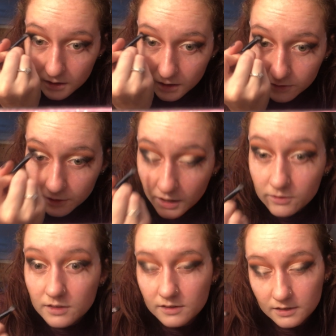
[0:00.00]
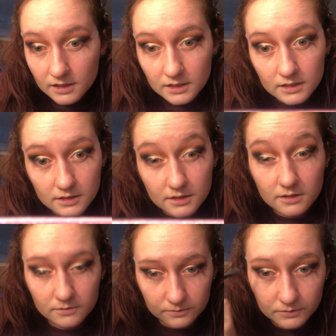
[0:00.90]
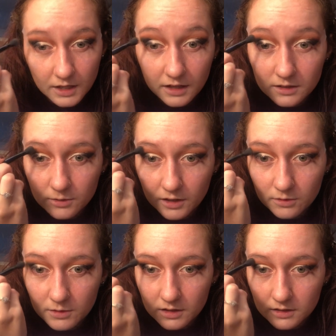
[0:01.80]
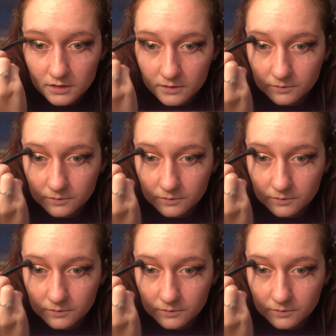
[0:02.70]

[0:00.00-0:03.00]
If you haven't seen it, highly recommend.